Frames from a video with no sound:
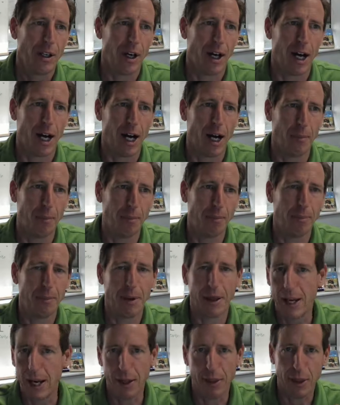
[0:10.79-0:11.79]
and
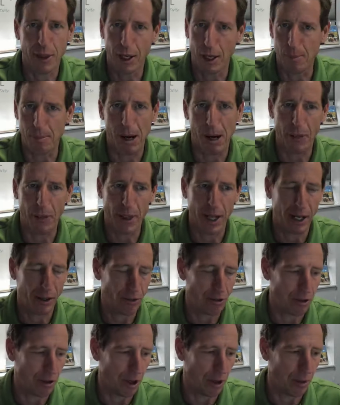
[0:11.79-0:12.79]
anything about
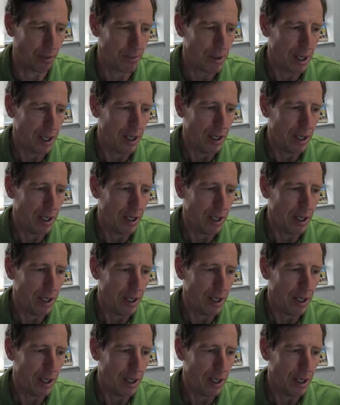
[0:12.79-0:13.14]
that. So